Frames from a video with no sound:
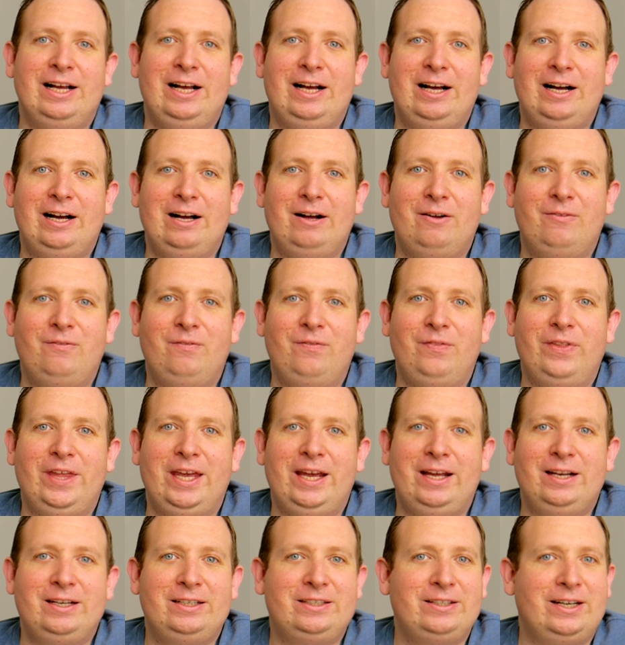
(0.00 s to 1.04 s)
um,
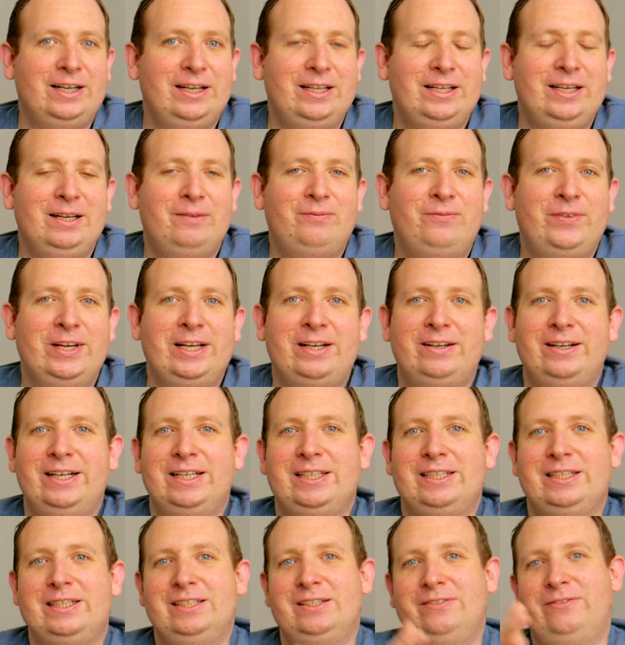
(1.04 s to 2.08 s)
and try to get better
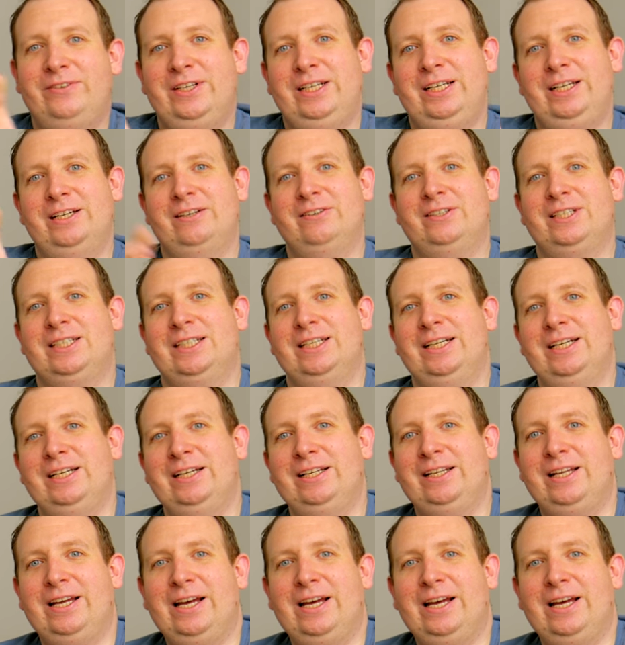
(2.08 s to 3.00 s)
at this video thing,